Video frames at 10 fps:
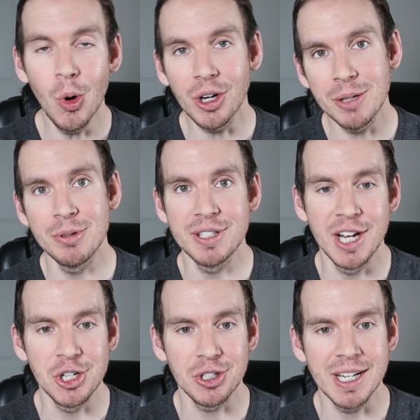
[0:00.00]
or could
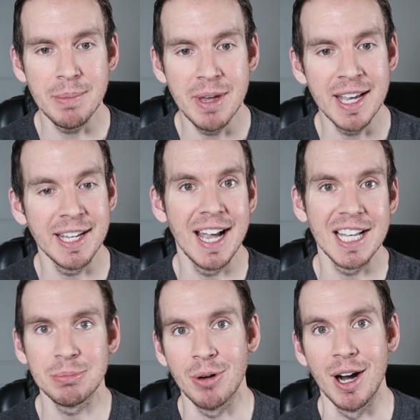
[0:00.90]
potentially make
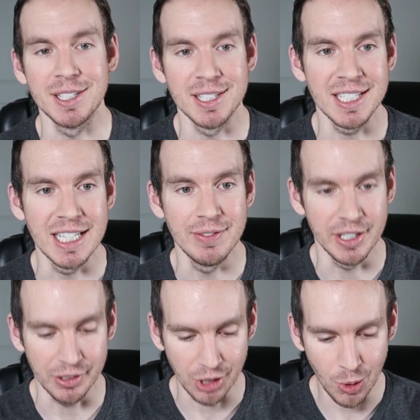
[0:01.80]
gas prices
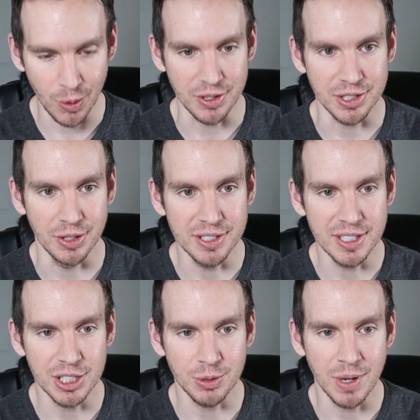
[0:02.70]
even lower. So this
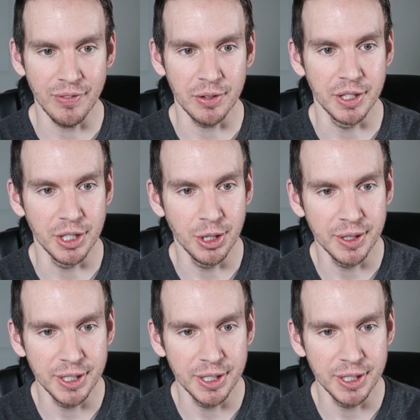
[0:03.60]
is straight from the Hill